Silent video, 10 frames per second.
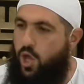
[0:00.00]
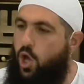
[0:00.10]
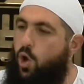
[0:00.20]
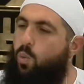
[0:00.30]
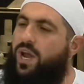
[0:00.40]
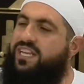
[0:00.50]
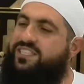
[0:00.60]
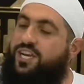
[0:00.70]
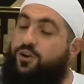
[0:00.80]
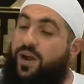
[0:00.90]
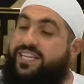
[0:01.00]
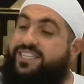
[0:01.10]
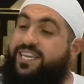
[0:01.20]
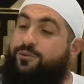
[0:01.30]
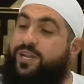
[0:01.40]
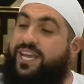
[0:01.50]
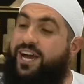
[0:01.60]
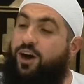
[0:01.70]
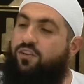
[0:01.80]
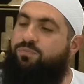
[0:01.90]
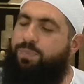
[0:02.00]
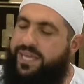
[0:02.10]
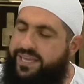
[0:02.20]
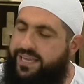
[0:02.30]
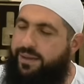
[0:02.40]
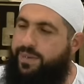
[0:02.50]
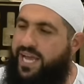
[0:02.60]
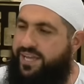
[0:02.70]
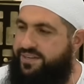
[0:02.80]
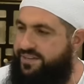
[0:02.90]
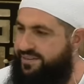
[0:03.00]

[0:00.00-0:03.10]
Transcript: What is the criteria of being a man?